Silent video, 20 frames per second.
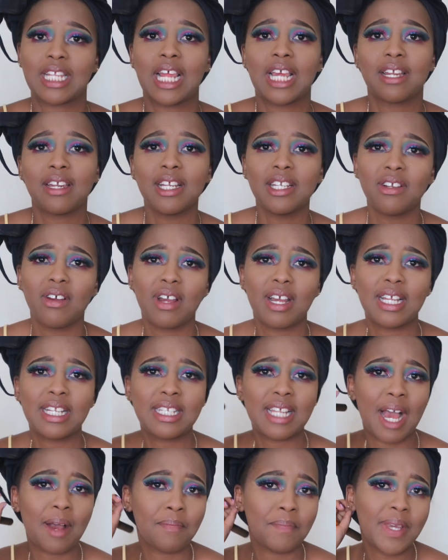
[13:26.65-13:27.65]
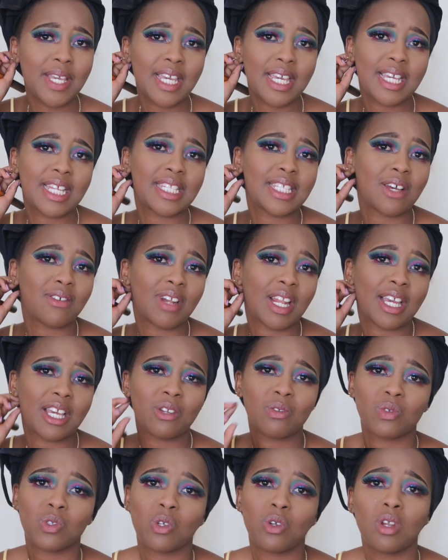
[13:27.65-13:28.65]
Like right now I'm making it sound like
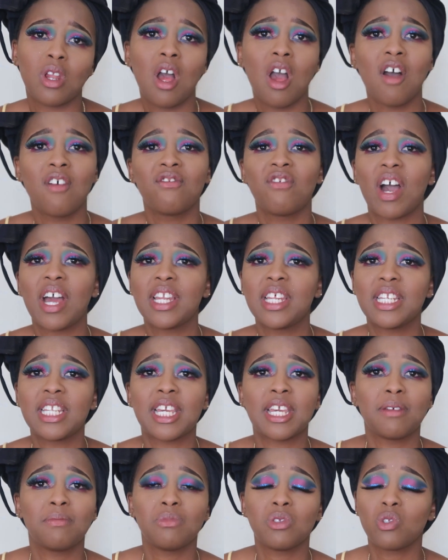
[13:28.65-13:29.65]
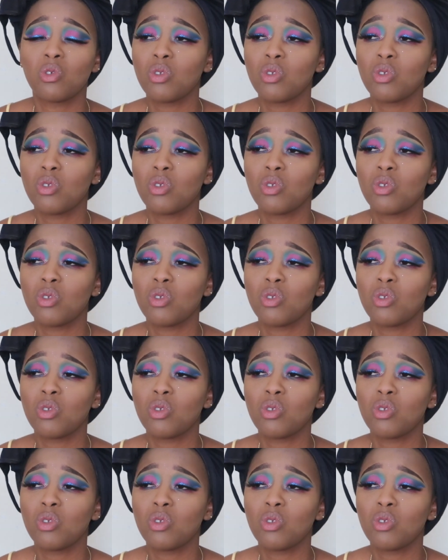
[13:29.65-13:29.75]
it was all fun and games,